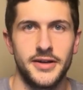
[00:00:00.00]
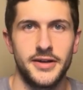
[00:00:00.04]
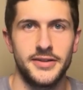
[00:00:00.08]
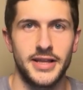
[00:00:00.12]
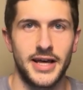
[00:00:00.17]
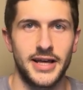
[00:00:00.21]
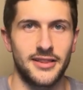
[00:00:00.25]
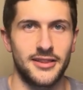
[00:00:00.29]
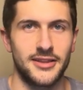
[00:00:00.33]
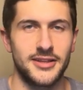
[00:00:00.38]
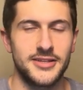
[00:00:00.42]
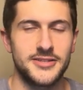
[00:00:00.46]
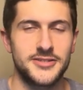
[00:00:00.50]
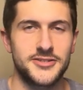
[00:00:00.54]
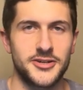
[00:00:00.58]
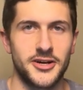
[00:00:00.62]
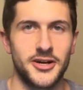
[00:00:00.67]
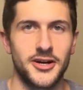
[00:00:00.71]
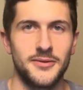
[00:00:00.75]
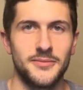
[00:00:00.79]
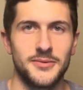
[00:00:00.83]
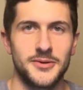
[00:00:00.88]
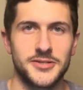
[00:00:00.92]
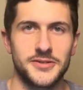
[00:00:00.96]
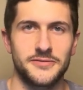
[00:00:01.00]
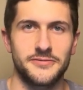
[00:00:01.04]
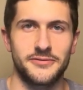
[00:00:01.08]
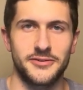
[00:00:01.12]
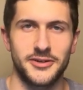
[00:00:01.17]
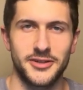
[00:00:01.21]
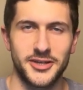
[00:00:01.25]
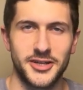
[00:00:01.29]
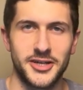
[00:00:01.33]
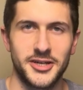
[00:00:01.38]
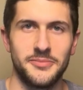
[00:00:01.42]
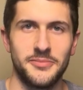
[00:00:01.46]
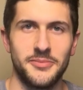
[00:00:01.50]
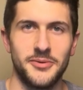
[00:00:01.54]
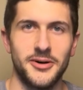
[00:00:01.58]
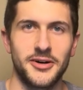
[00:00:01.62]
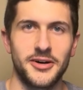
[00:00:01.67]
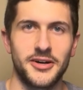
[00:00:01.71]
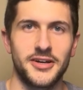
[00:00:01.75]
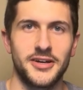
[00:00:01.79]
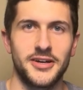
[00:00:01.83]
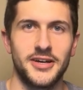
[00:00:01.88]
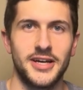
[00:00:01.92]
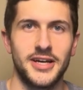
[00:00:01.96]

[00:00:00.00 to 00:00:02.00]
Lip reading: Now, The Lean Startup was a really good book,